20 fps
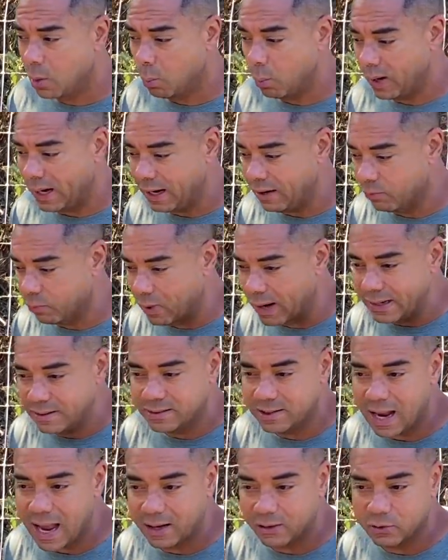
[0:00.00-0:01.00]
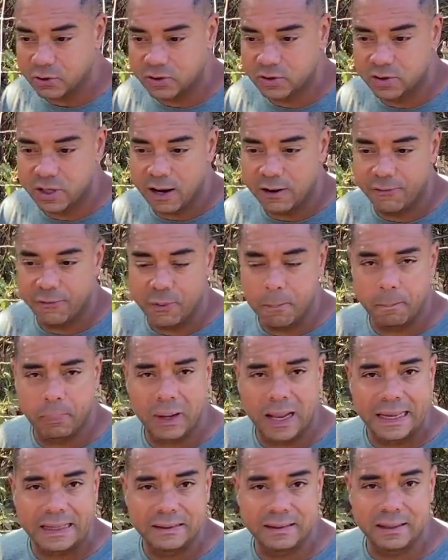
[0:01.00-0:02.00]
We recycle stuff from
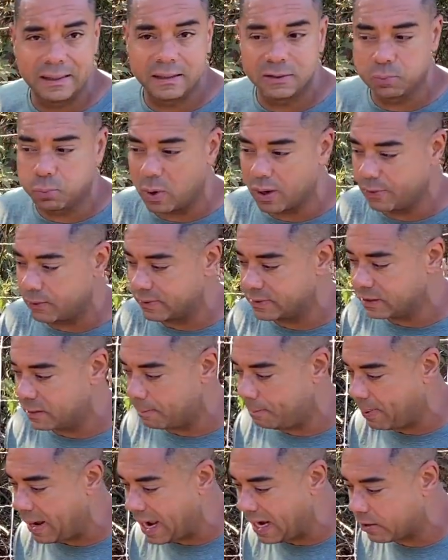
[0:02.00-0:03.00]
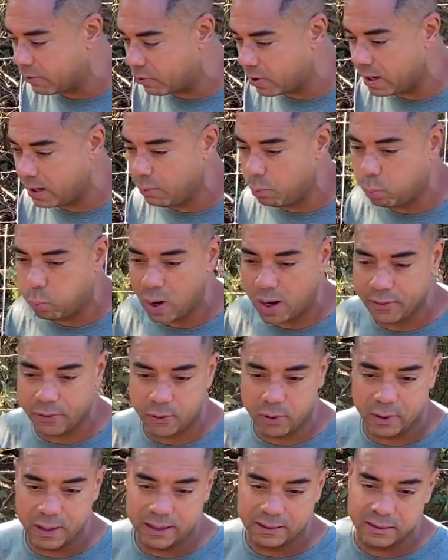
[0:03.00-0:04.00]
places, whether it's a bakery,
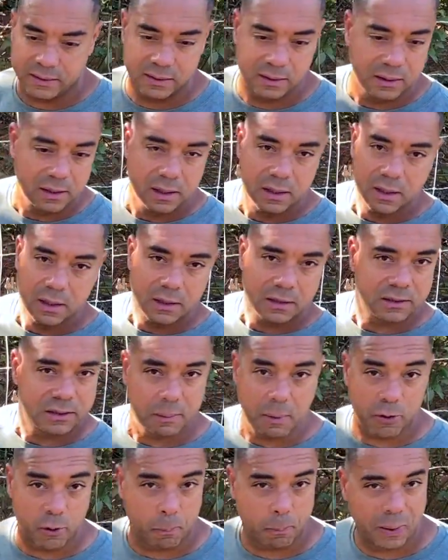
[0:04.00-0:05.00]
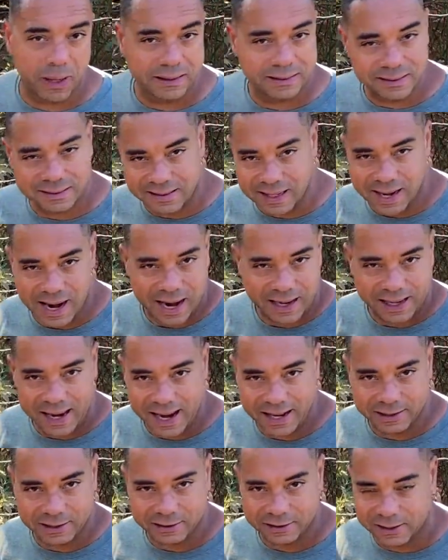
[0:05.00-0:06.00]
whether it's some other places that I
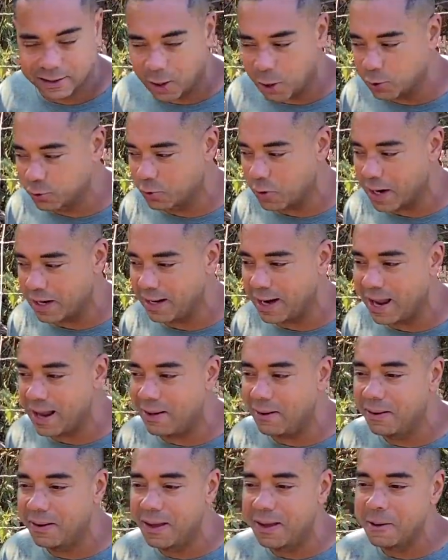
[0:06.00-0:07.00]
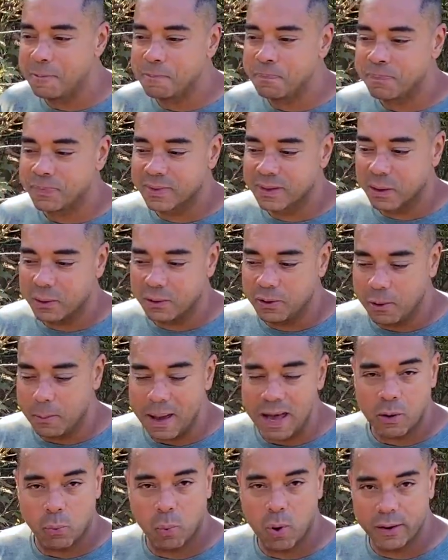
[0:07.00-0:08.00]
can't disclose right now. No
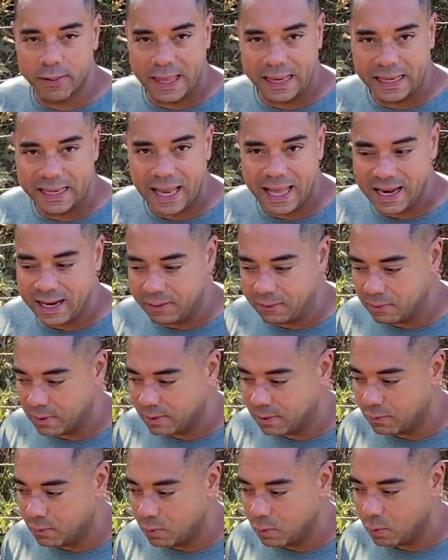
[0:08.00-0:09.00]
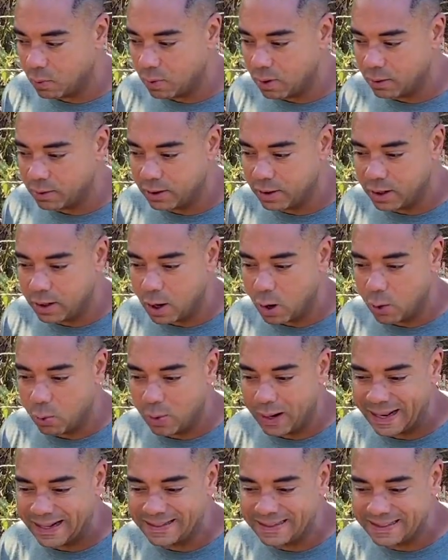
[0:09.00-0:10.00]
matter where they get it, you
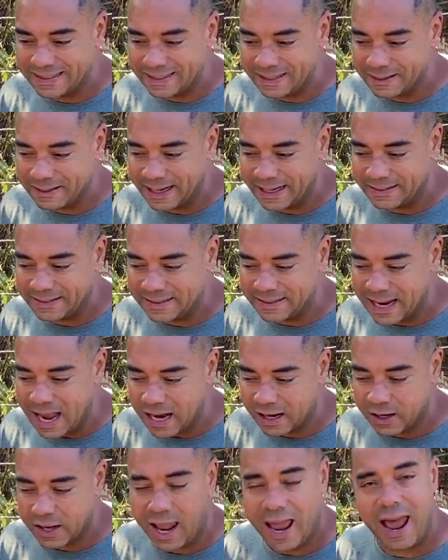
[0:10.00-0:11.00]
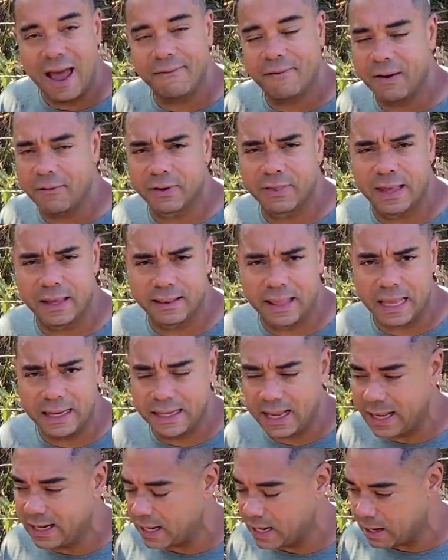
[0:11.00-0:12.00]
know, it's it's not going to have everything they
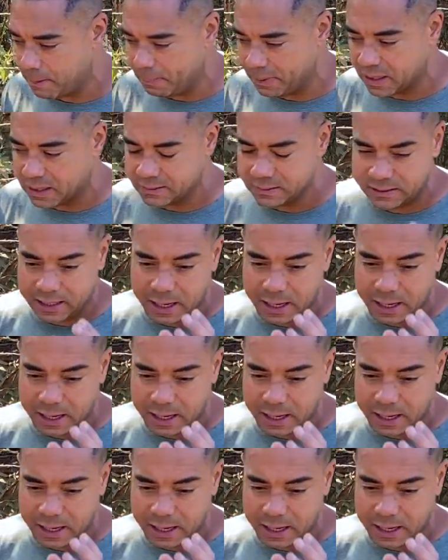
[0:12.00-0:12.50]
need in it, because